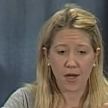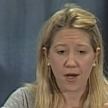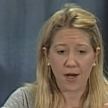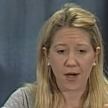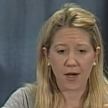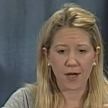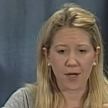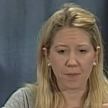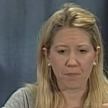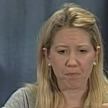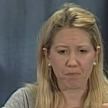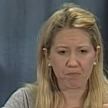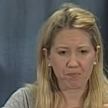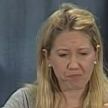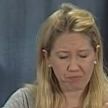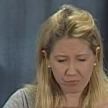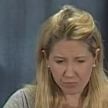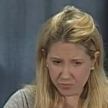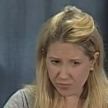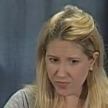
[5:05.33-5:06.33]
Uh,
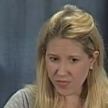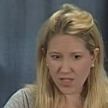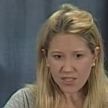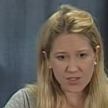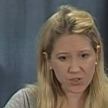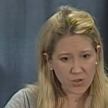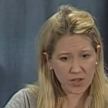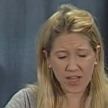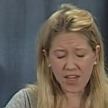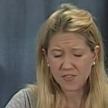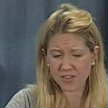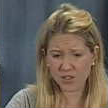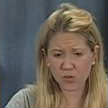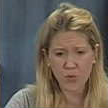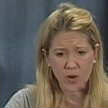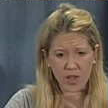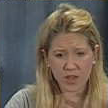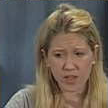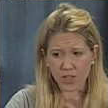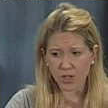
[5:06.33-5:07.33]
so they have these
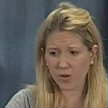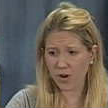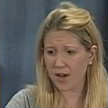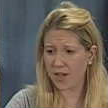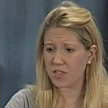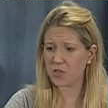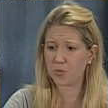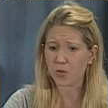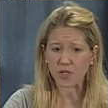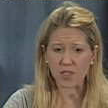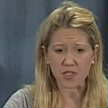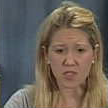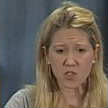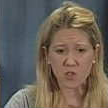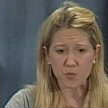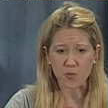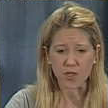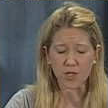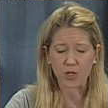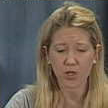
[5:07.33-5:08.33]
rallying cries, bring in
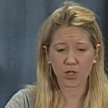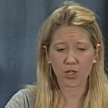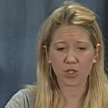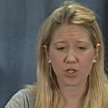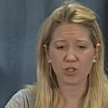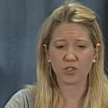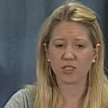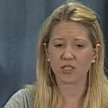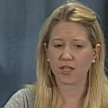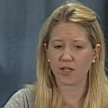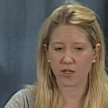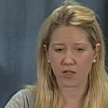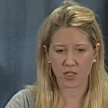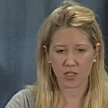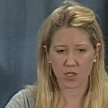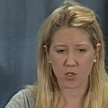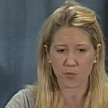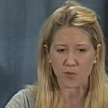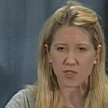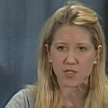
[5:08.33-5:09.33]
speakers, kind of get
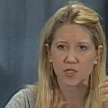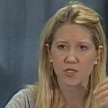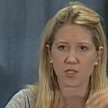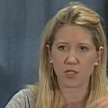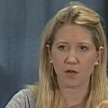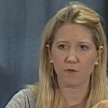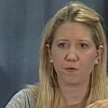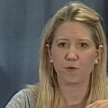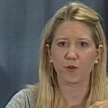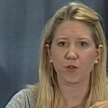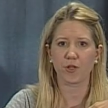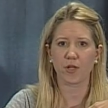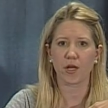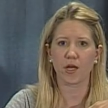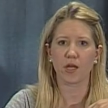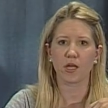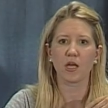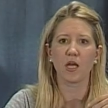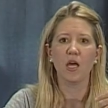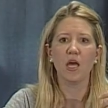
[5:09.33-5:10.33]
the business done for the
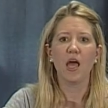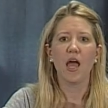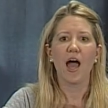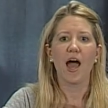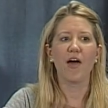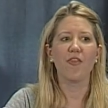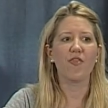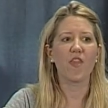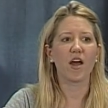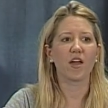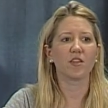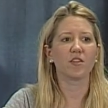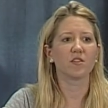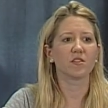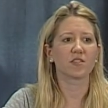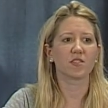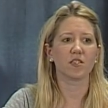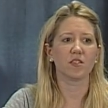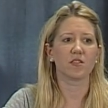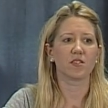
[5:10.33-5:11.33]
day, and then you'll
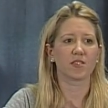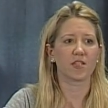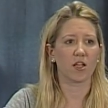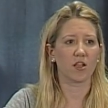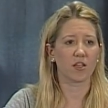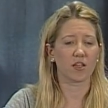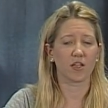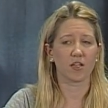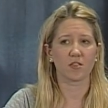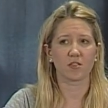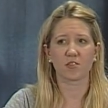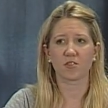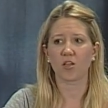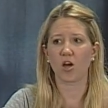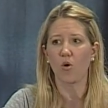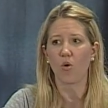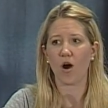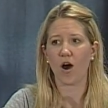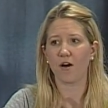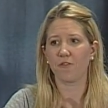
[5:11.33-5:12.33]
see the delegates
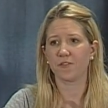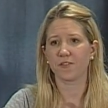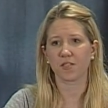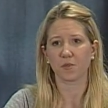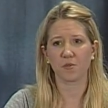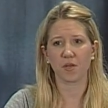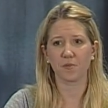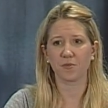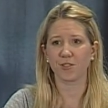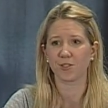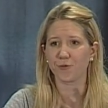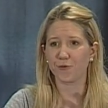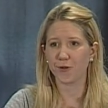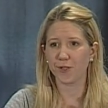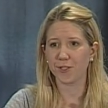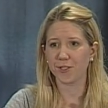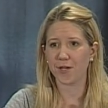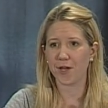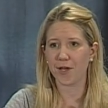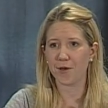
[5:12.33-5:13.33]
go off. Sometimes it's free
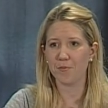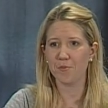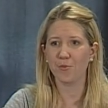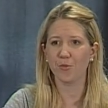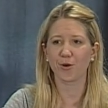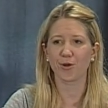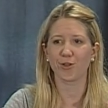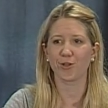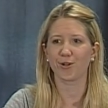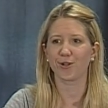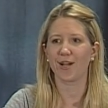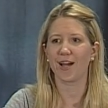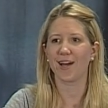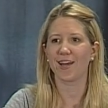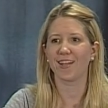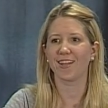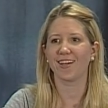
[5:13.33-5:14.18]
time where they're not.